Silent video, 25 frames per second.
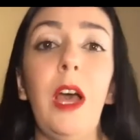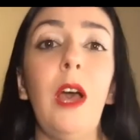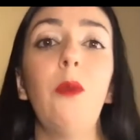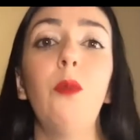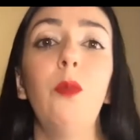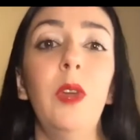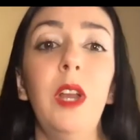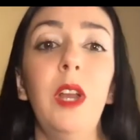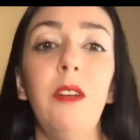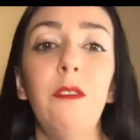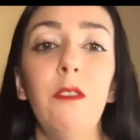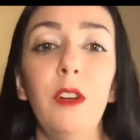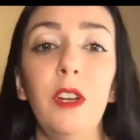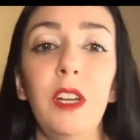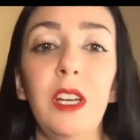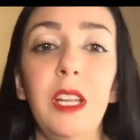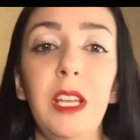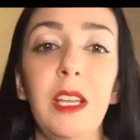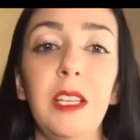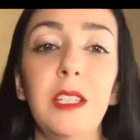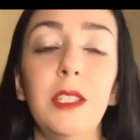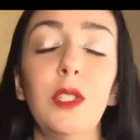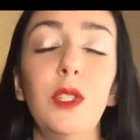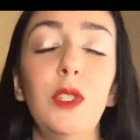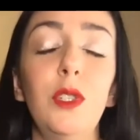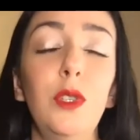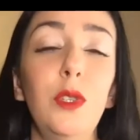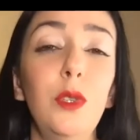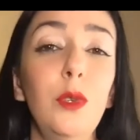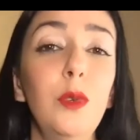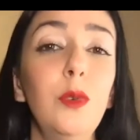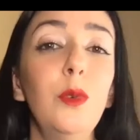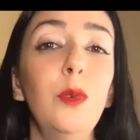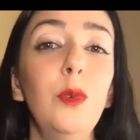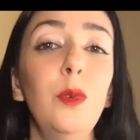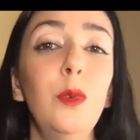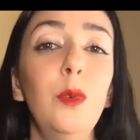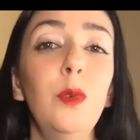whatever it is,
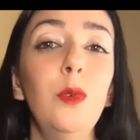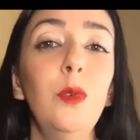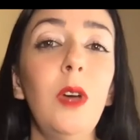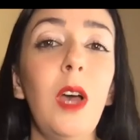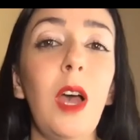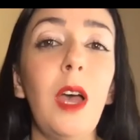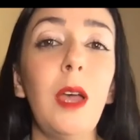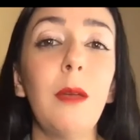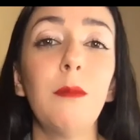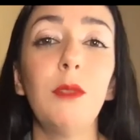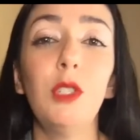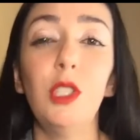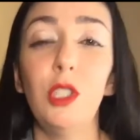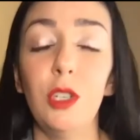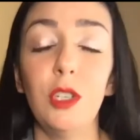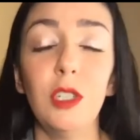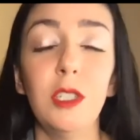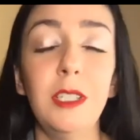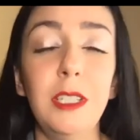you, I'm sure,